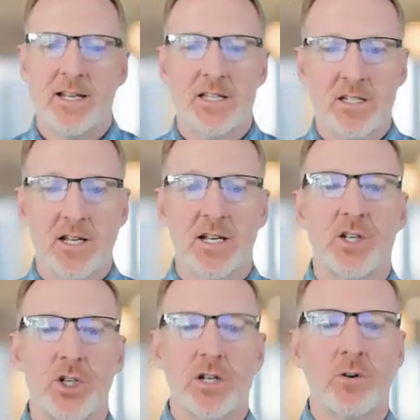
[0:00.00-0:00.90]
and it's going to
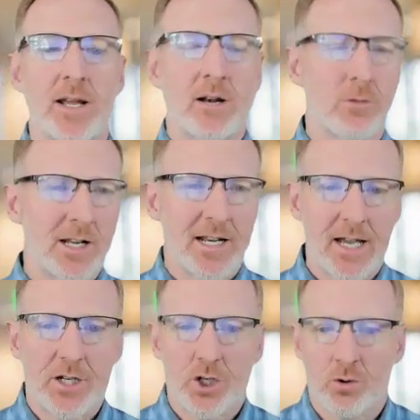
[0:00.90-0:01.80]
generate a really
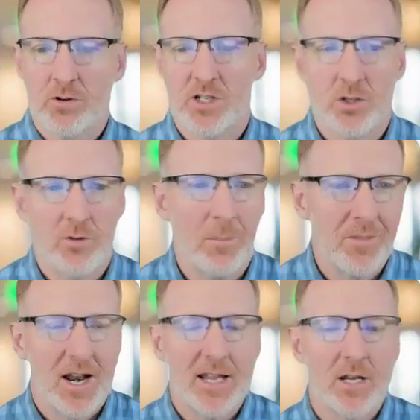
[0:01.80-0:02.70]
nice short script
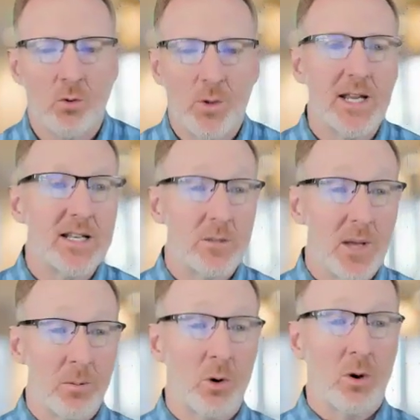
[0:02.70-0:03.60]
that I could read to
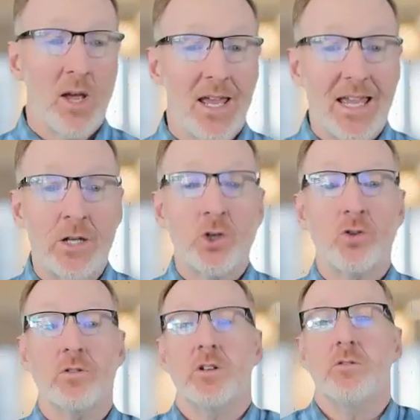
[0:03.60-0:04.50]
be able to
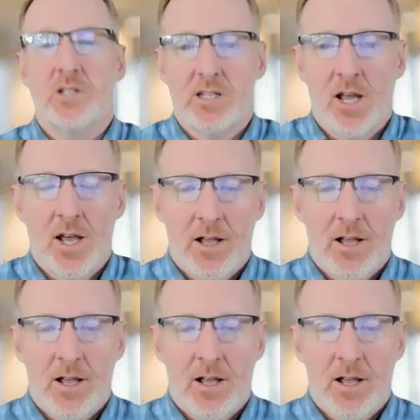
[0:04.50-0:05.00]
introduce